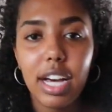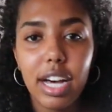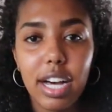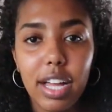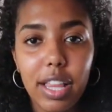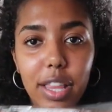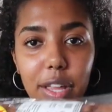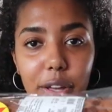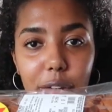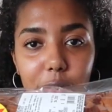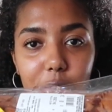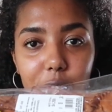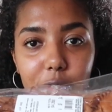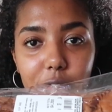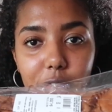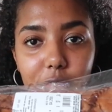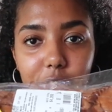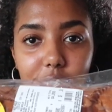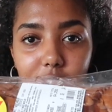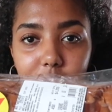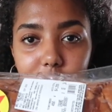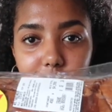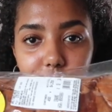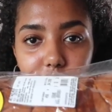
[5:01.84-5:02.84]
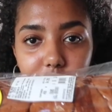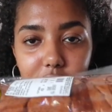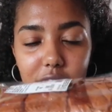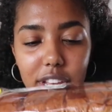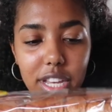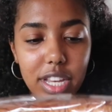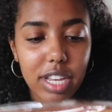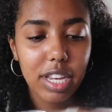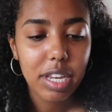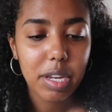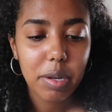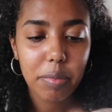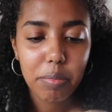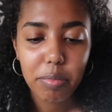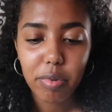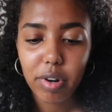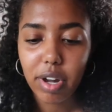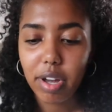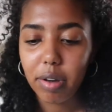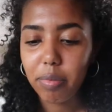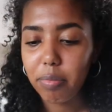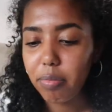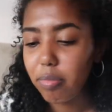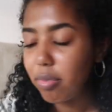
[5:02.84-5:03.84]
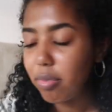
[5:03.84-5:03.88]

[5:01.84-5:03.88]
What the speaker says: A loaf of just brown